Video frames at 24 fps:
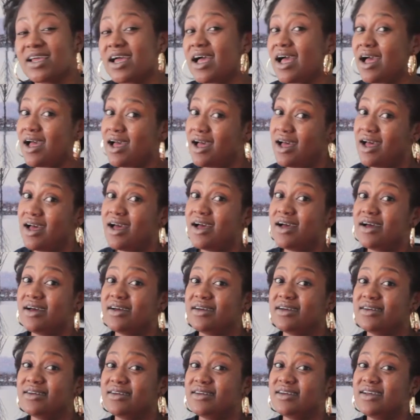
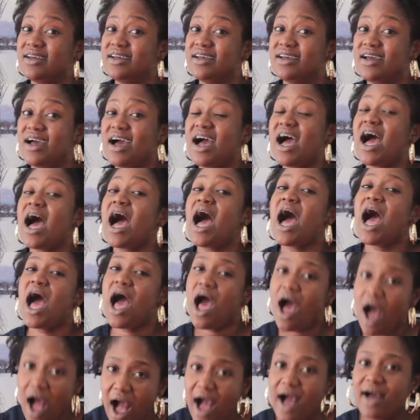Ha.
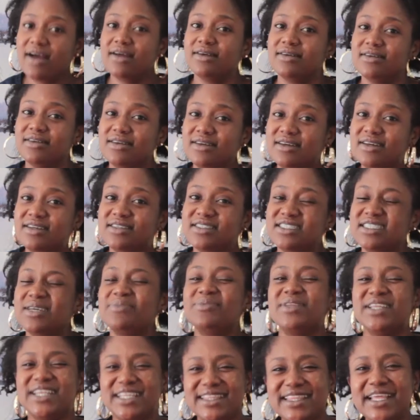Aha.
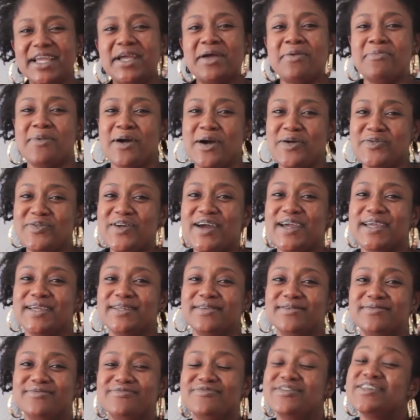Something to think about,
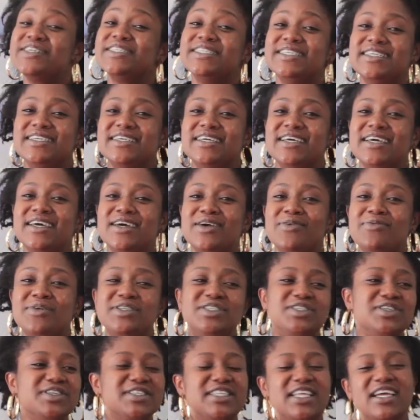right? Really.
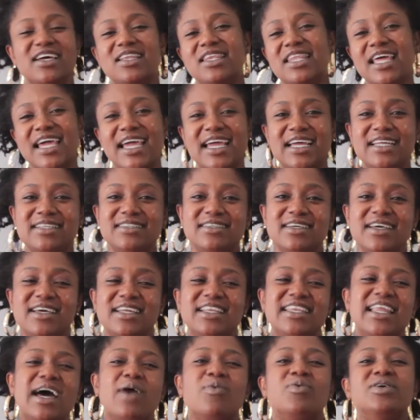We took their land,
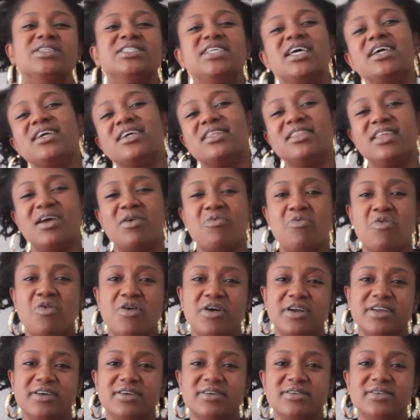now we're taking their
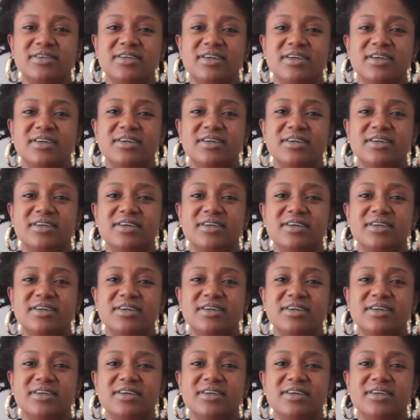water.